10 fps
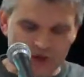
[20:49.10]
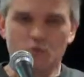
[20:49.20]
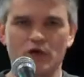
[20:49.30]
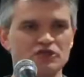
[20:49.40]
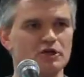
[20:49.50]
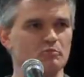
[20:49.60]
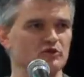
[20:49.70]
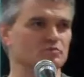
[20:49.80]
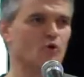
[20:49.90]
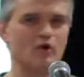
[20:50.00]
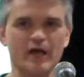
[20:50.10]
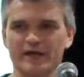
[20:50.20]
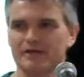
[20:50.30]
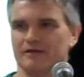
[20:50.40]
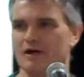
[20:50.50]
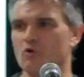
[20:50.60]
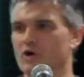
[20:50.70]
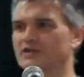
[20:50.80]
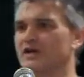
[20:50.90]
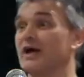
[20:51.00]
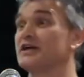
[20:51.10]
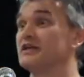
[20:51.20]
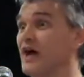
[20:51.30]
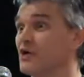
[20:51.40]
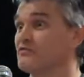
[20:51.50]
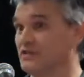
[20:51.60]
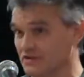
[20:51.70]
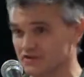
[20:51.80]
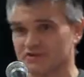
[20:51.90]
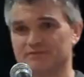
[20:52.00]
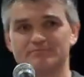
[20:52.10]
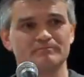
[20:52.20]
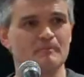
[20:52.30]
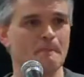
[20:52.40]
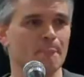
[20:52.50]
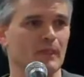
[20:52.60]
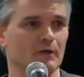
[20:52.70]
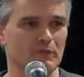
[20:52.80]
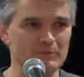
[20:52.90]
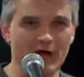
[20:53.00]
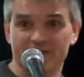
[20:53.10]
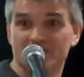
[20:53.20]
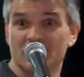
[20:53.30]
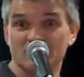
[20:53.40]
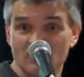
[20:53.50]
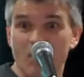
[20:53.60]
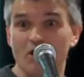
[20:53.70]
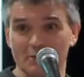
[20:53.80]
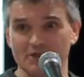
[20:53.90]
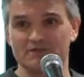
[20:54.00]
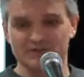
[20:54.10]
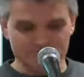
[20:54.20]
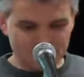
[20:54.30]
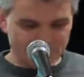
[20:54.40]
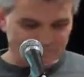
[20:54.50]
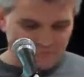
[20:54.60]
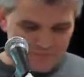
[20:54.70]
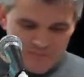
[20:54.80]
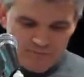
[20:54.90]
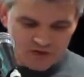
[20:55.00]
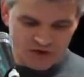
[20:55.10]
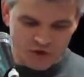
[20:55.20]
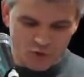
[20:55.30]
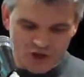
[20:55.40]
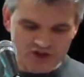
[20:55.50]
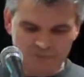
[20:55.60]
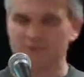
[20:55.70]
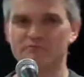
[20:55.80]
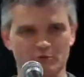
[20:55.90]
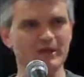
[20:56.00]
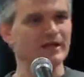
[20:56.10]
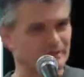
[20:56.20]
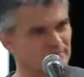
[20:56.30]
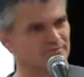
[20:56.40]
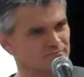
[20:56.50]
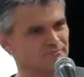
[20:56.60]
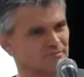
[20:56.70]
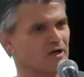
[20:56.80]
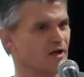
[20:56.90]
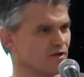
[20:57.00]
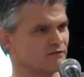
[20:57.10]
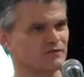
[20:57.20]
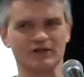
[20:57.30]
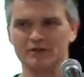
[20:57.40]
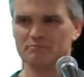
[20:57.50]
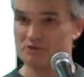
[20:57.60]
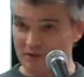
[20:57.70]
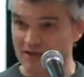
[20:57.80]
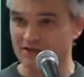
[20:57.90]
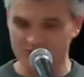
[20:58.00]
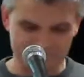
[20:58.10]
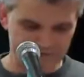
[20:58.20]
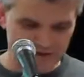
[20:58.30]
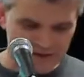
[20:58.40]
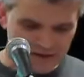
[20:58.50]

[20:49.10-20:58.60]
Their worship was more like, in, oh, what can I get out of this? Maybe I can get the garment. So they worshipped him from that kind of uh, perspective.